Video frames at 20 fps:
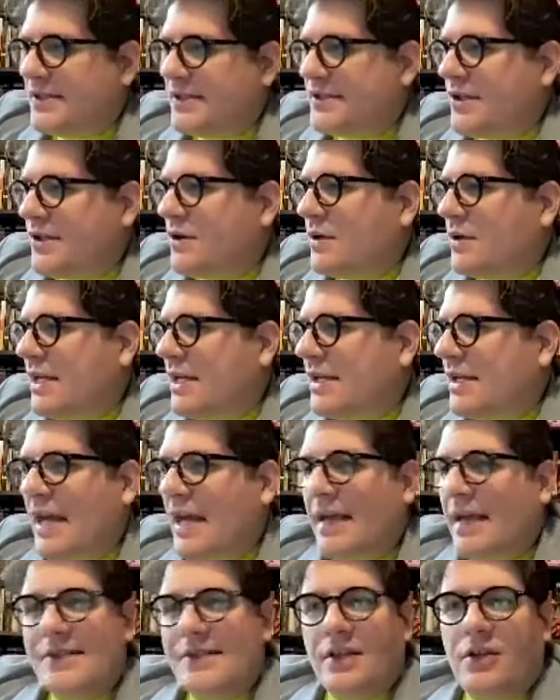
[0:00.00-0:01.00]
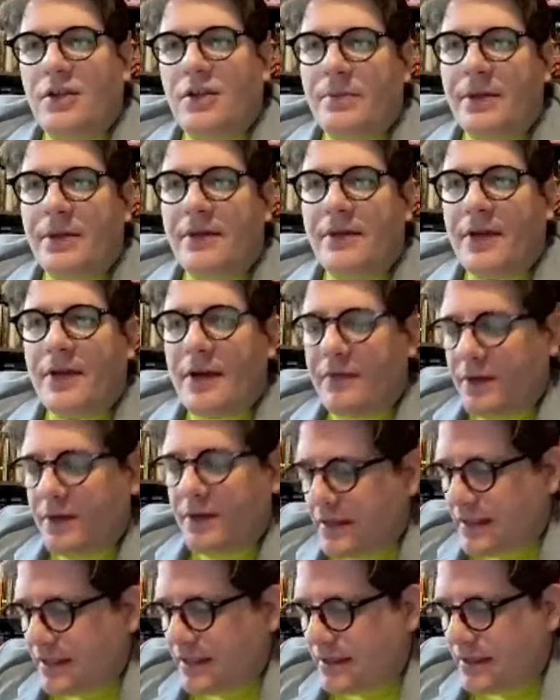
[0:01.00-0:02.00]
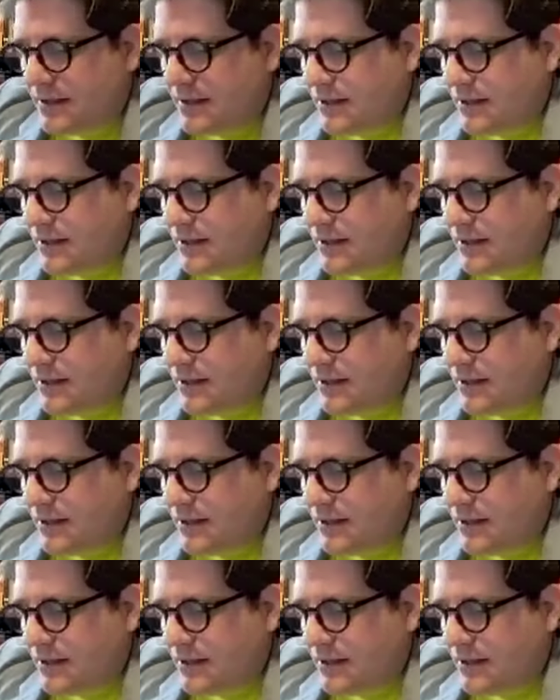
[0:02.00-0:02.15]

So it, it has a little bit of everything.